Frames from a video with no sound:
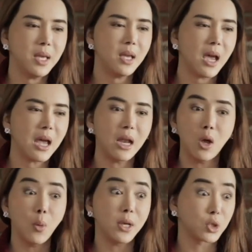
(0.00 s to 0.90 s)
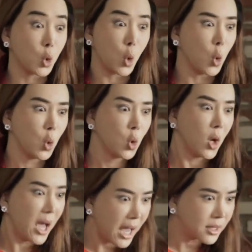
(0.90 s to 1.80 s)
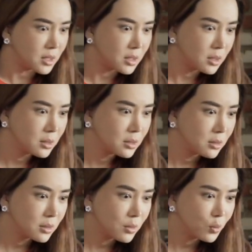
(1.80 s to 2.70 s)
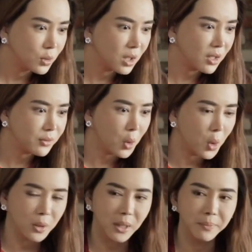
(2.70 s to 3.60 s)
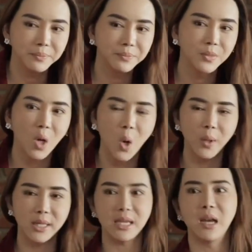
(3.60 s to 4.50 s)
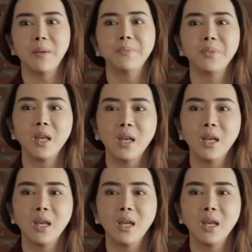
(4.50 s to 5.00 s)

I could finally be the girl I'd been seeing in the mirror for 36 years. I am